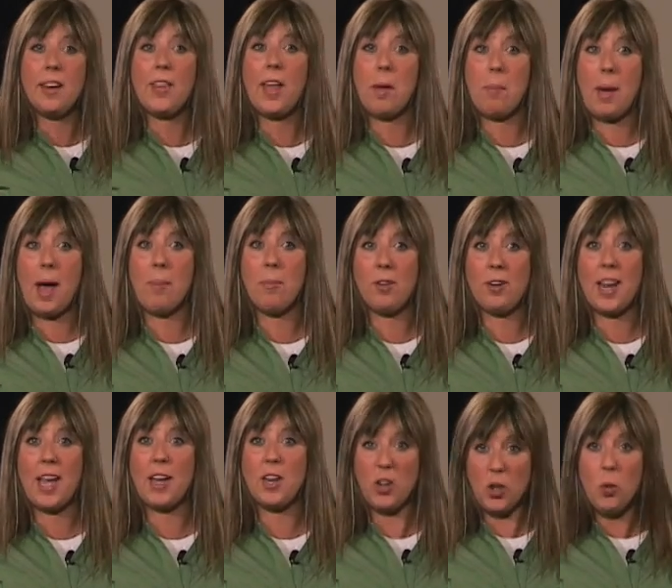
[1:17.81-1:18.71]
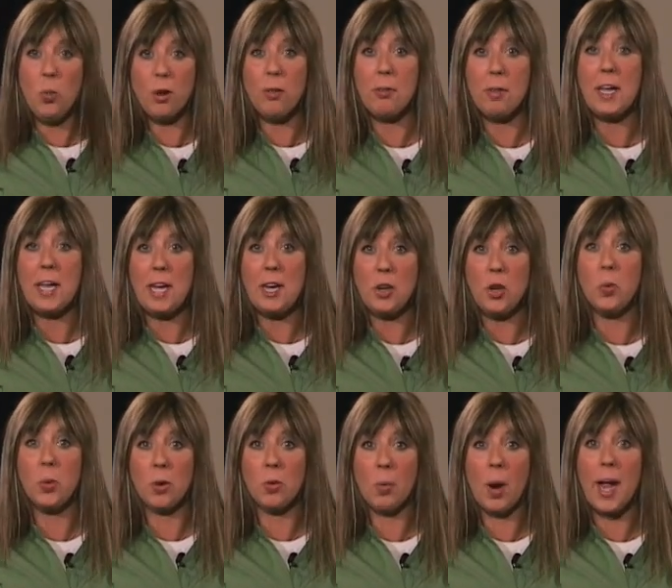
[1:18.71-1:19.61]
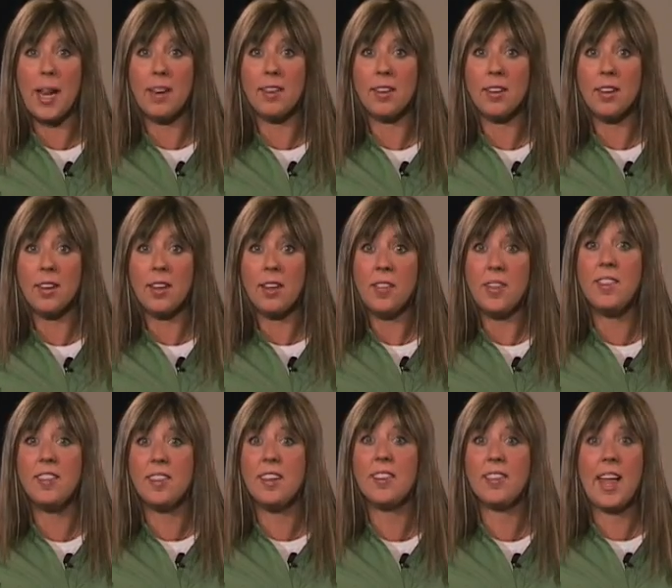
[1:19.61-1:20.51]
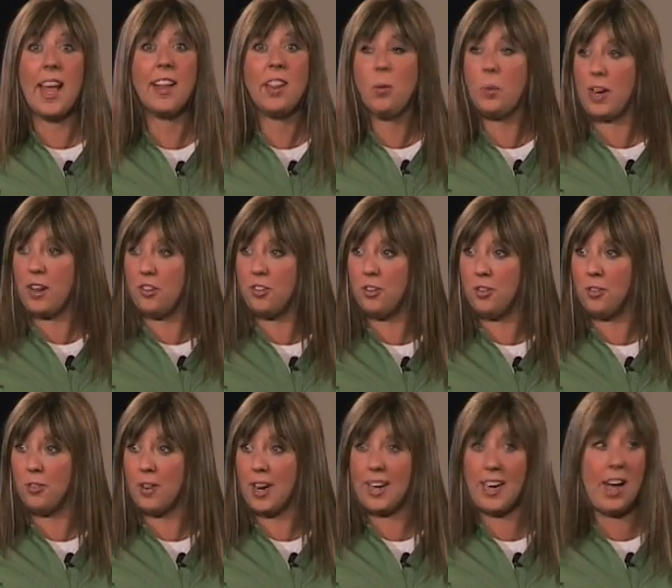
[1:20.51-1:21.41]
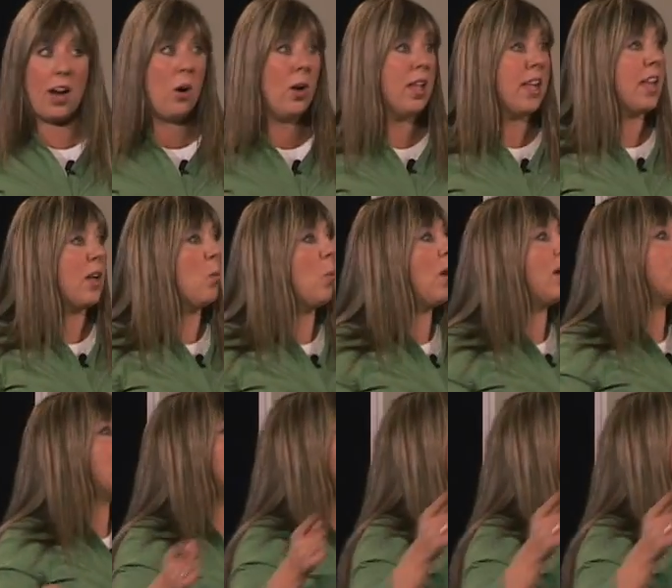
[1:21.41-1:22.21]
to that mom or dad, you were thinking you were right. This is exactly what I should do right now. It wasn't